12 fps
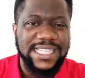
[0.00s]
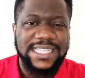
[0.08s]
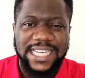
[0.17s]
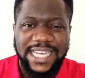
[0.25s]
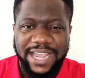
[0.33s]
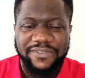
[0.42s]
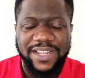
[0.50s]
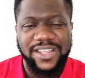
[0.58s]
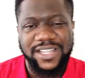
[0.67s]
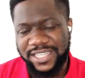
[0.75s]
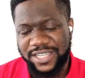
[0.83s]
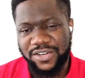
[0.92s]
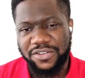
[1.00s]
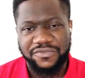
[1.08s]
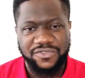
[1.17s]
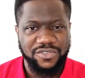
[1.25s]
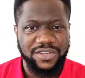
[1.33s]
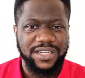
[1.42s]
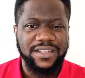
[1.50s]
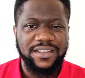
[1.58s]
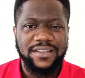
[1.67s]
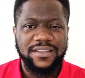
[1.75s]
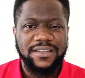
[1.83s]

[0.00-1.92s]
things in life that you're thinking of doing.